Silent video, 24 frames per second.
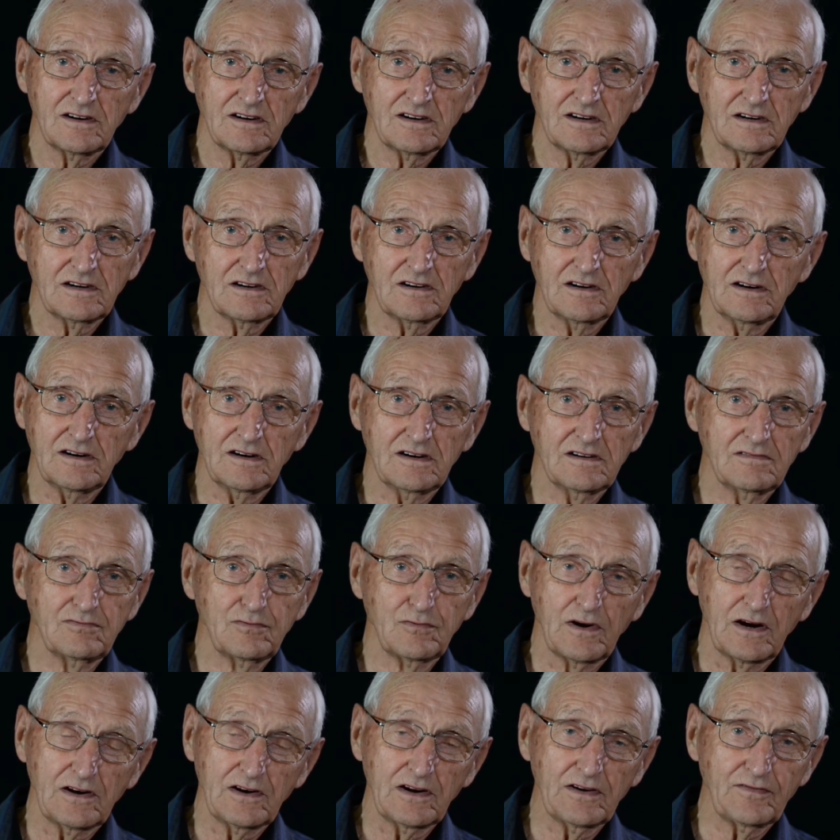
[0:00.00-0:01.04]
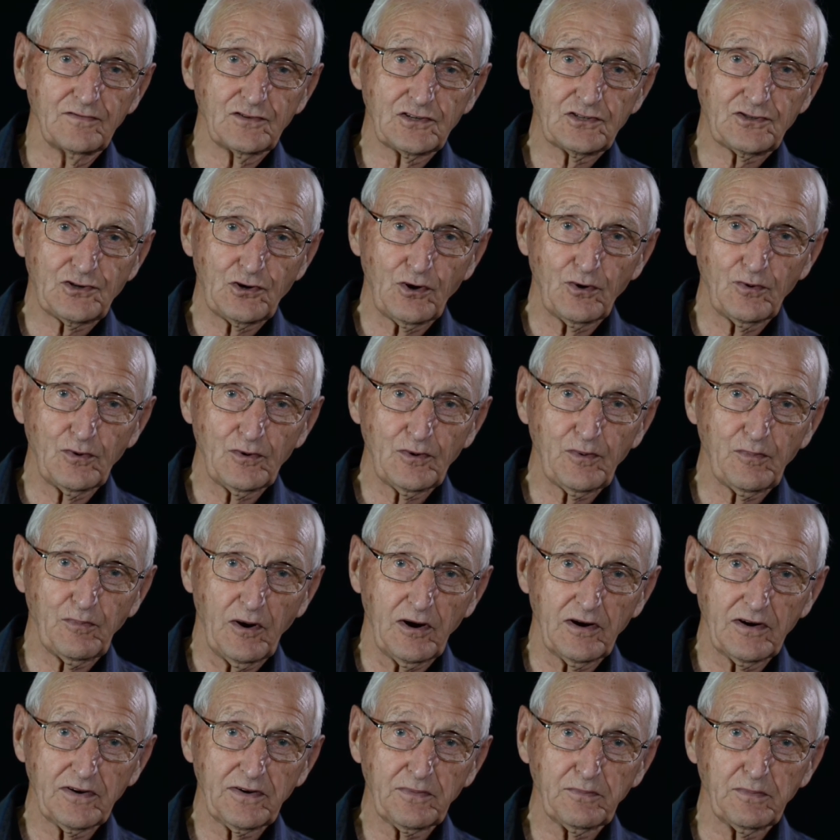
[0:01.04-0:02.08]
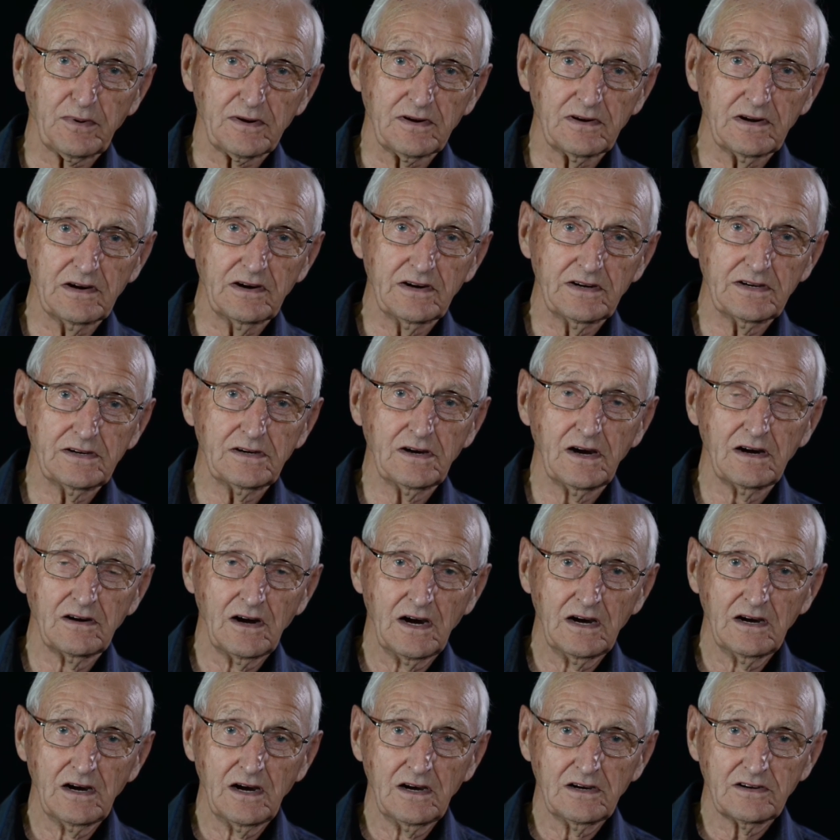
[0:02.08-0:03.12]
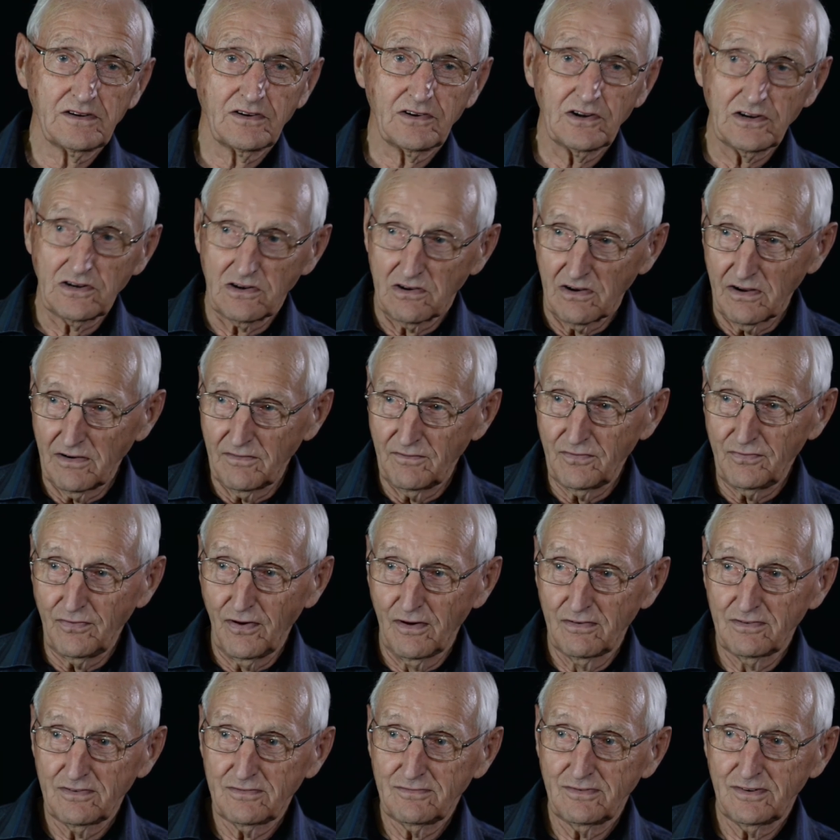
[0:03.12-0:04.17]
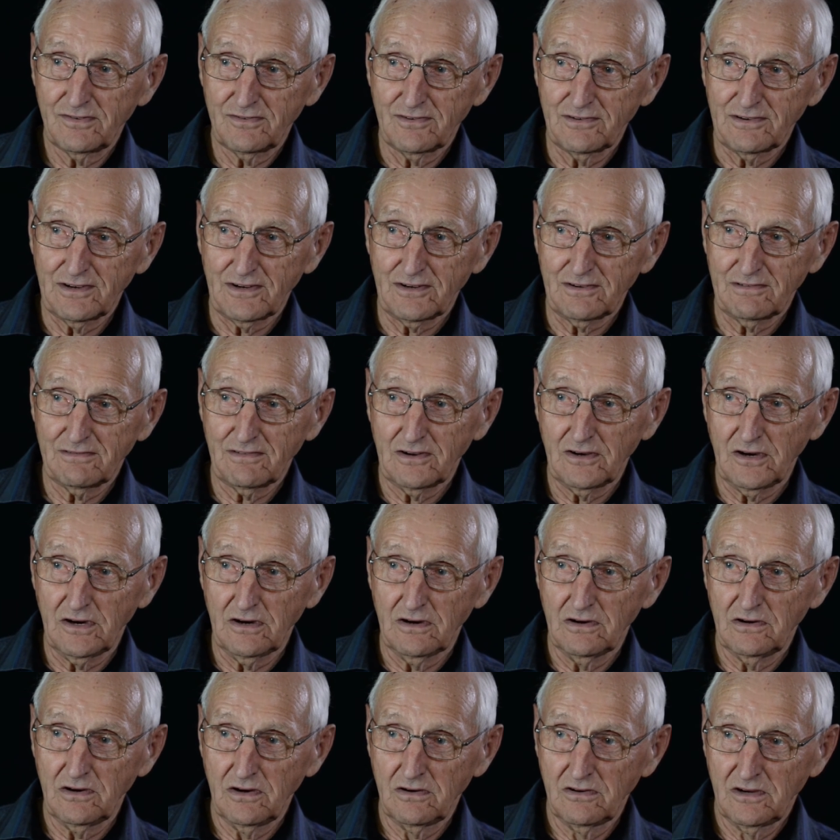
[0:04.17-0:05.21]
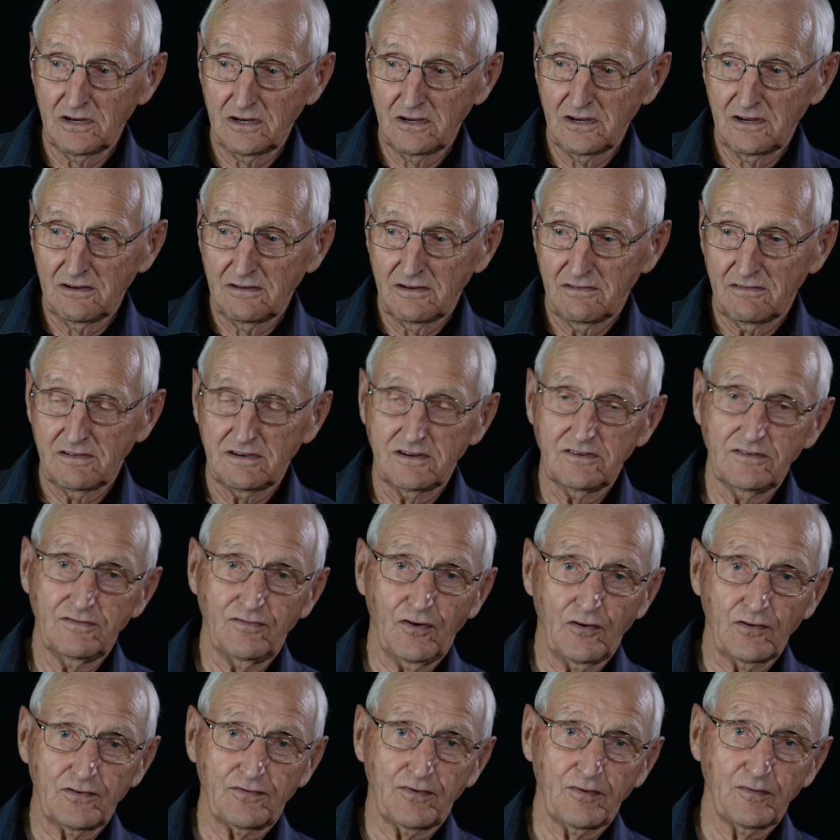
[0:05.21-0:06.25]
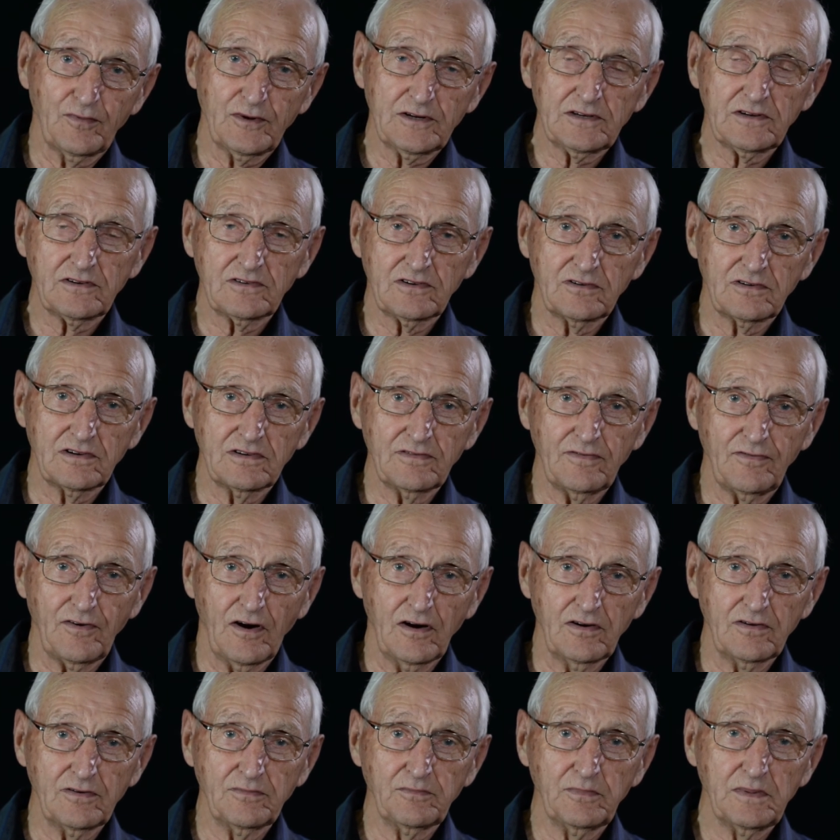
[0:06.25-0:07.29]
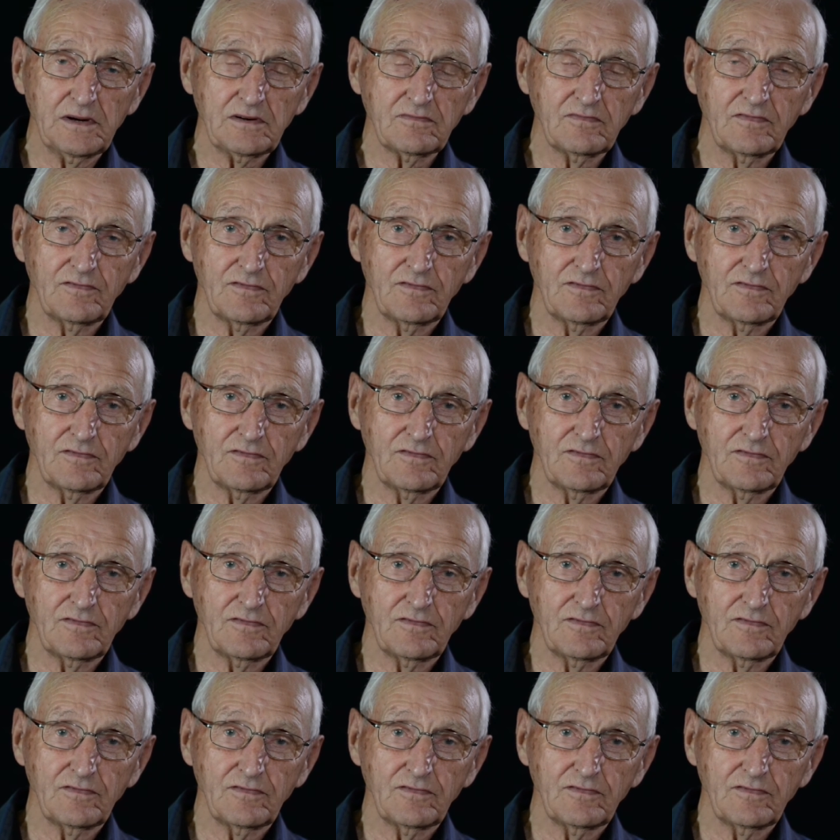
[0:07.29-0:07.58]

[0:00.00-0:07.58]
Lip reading: I live in Sherwood Park, but I did live in Fort Vermilion on the farm